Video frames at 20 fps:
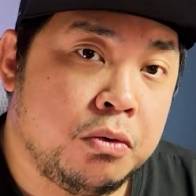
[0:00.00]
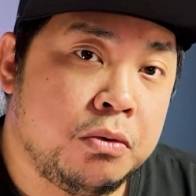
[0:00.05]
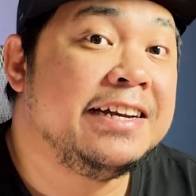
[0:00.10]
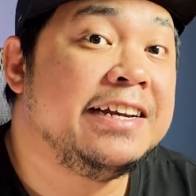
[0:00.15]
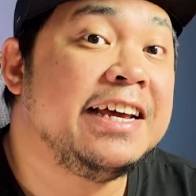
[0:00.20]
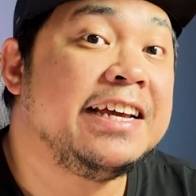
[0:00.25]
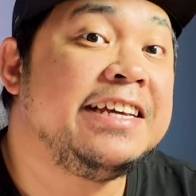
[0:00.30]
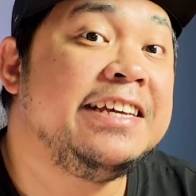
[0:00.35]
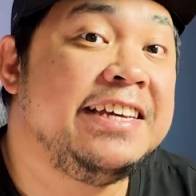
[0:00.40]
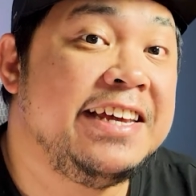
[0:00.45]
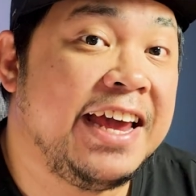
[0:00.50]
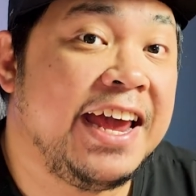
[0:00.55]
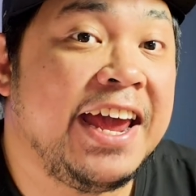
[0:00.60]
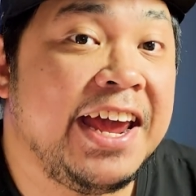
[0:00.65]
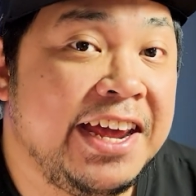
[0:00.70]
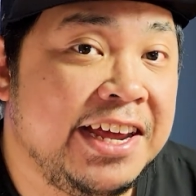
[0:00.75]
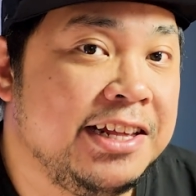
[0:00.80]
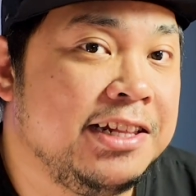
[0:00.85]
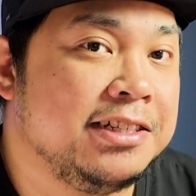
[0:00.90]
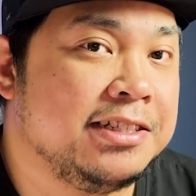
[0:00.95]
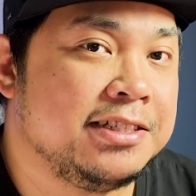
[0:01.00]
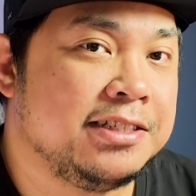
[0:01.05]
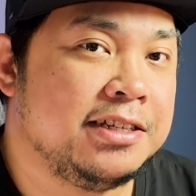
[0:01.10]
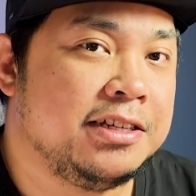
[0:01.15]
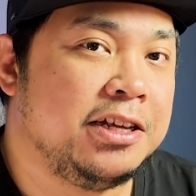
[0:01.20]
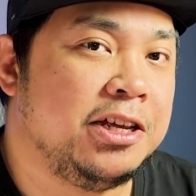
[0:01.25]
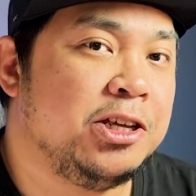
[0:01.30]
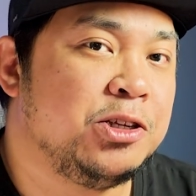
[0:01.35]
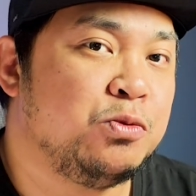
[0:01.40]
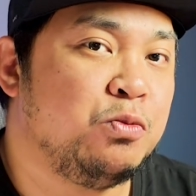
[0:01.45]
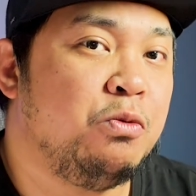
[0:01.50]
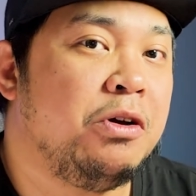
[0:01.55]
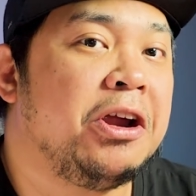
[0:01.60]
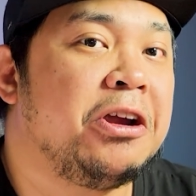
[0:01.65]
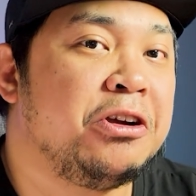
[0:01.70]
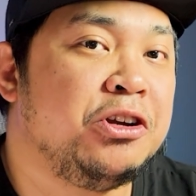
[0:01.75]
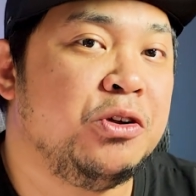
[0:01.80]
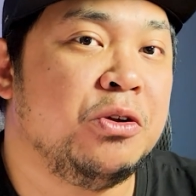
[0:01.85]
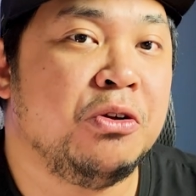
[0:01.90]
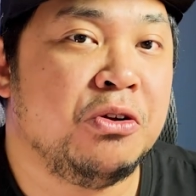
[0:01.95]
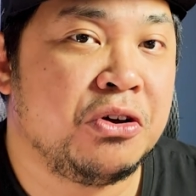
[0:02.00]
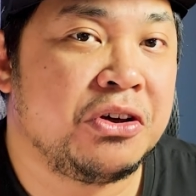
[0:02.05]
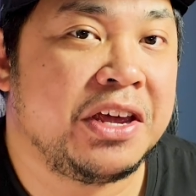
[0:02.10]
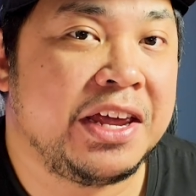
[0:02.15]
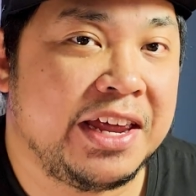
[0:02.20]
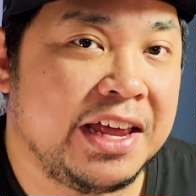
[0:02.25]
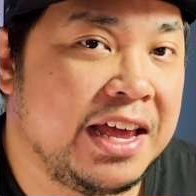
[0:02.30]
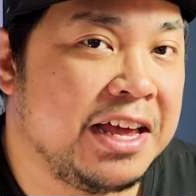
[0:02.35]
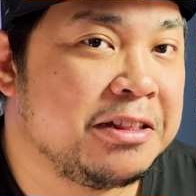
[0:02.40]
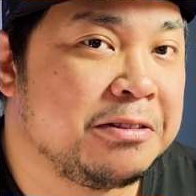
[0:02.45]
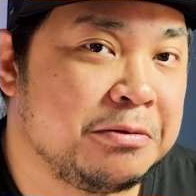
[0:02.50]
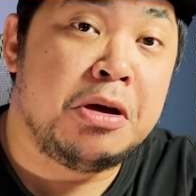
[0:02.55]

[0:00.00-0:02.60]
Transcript: the gains is where you're looking at.